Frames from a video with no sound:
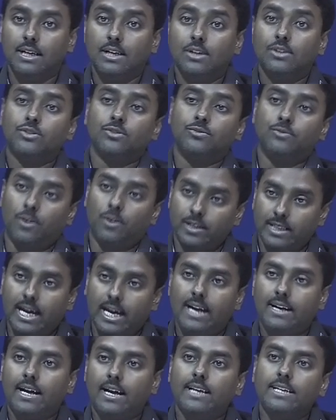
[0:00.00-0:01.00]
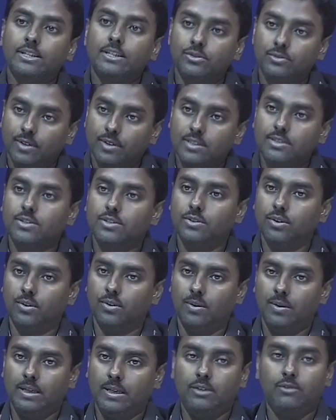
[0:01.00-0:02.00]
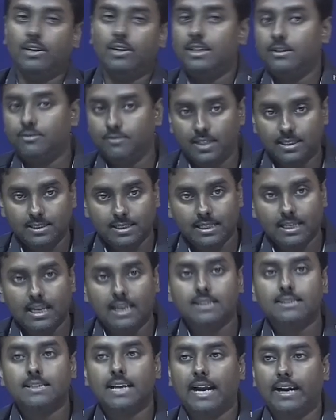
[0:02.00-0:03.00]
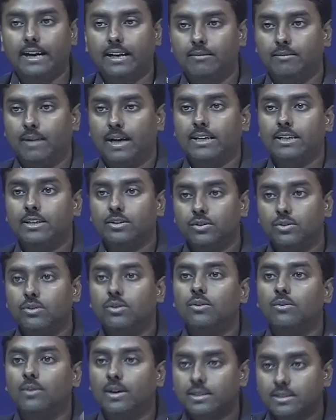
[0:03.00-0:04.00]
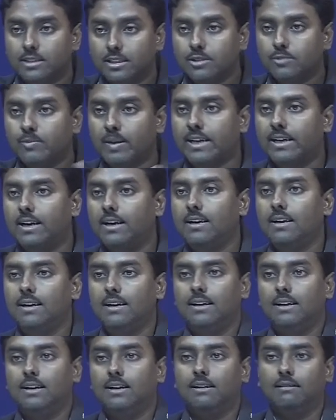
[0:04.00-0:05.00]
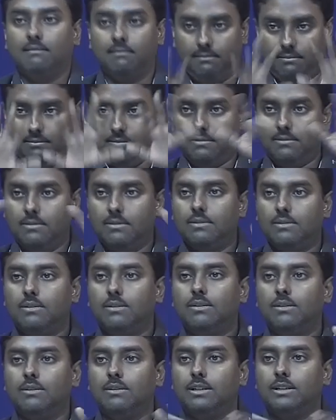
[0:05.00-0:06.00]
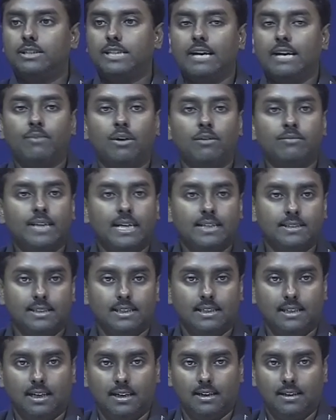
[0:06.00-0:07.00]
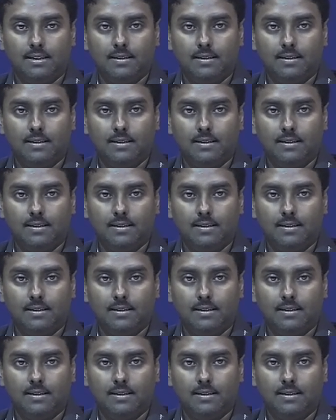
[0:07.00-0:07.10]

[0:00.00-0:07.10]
So, for that I need to first know, even if the signal is random, I need to know what is the spectral shape of that signal.